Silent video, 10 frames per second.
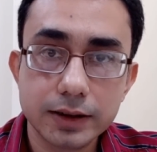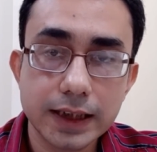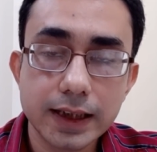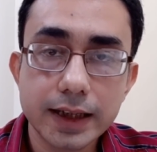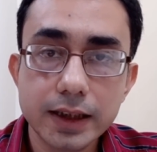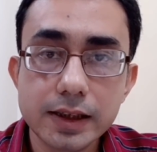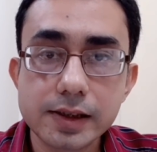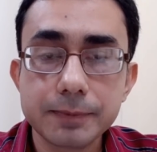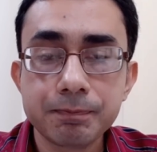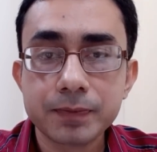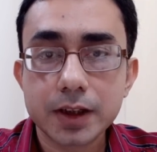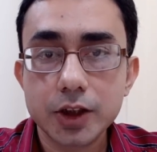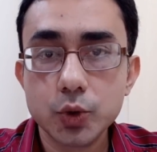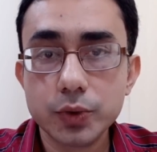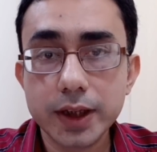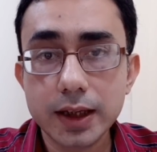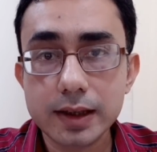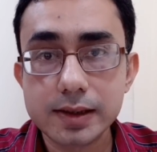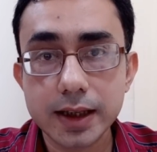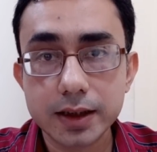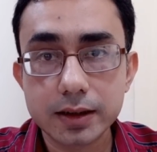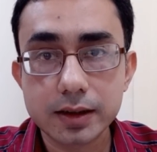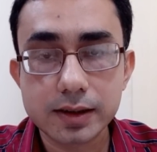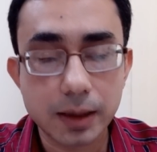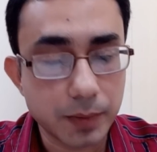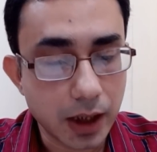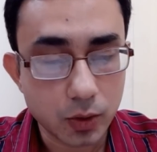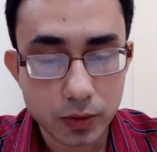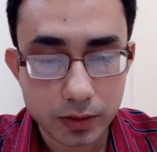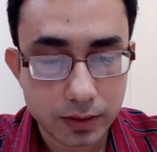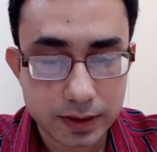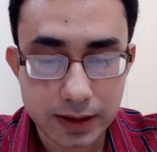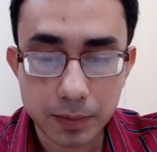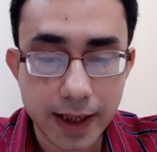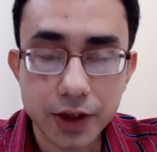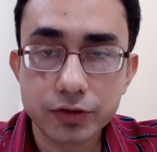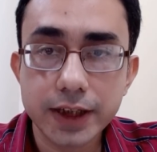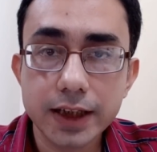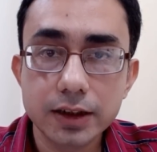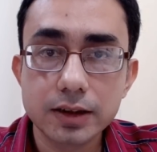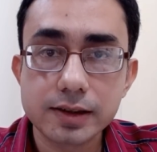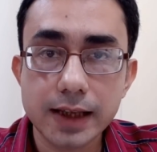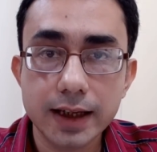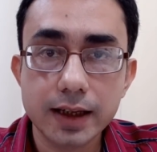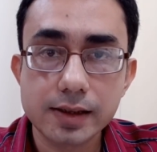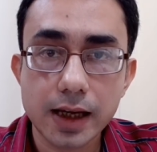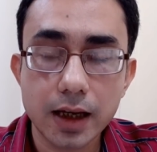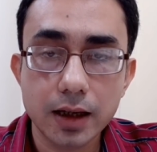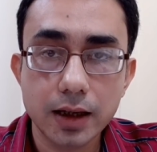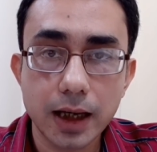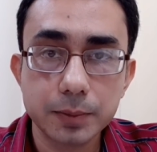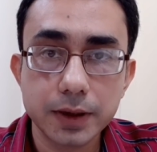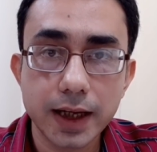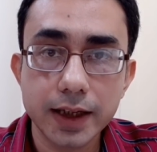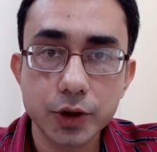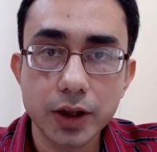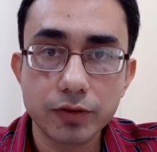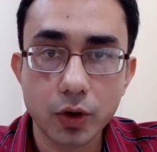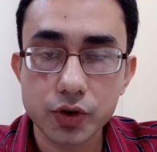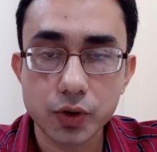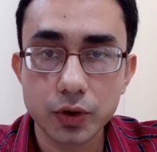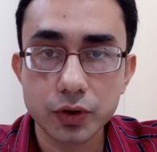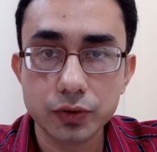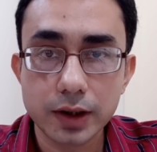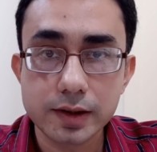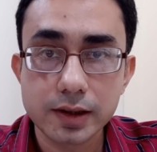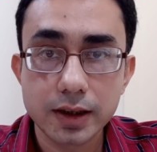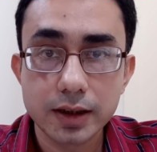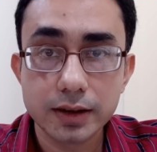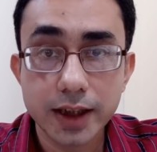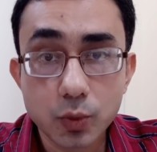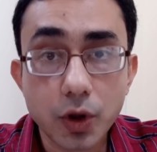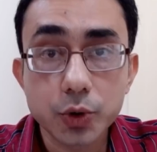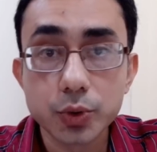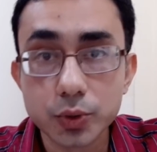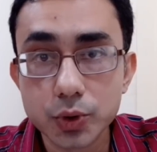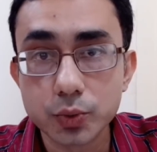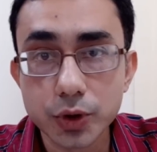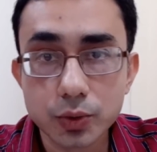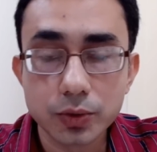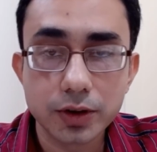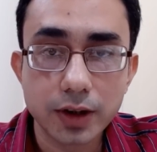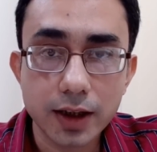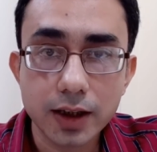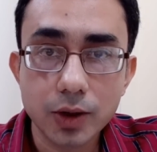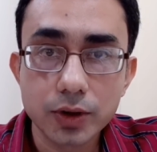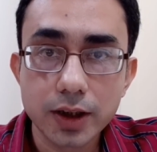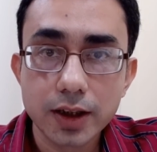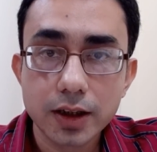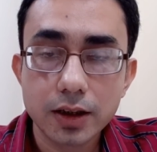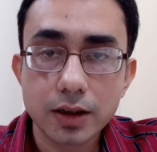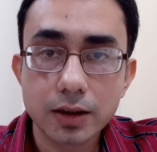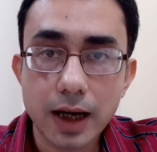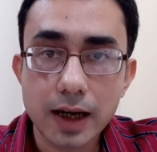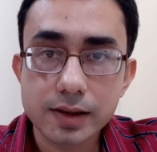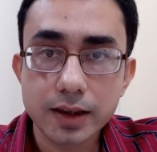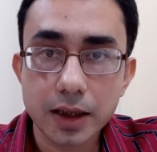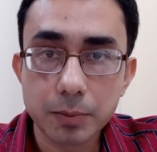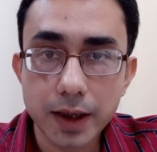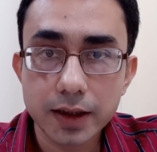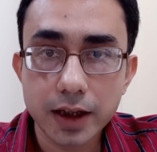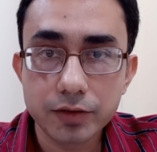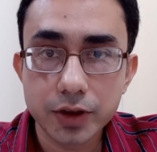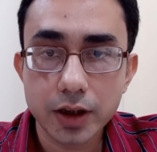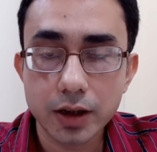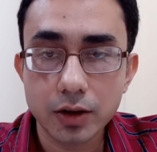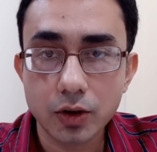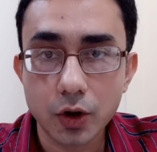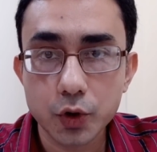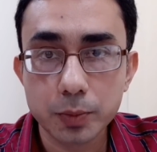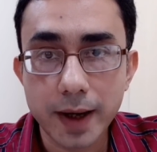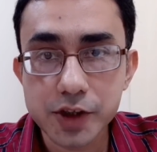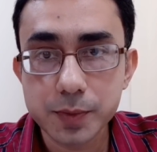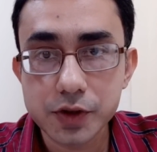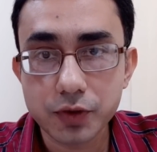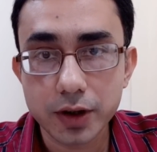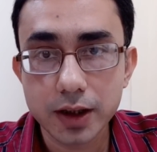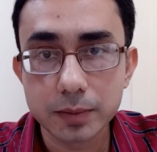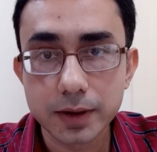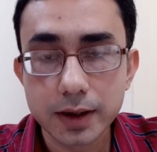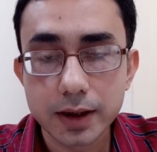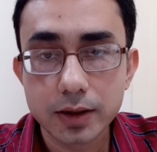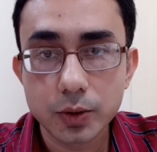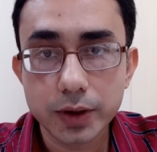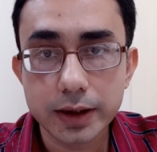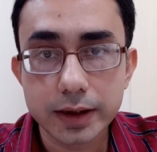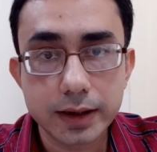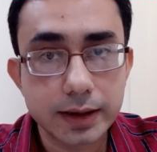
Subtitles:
deadline is, you realize that somehow some kind of technical snag has happened and you have lost all your files. Then what will you do? Will you run around asking and begging all your batchmates for help? Okay,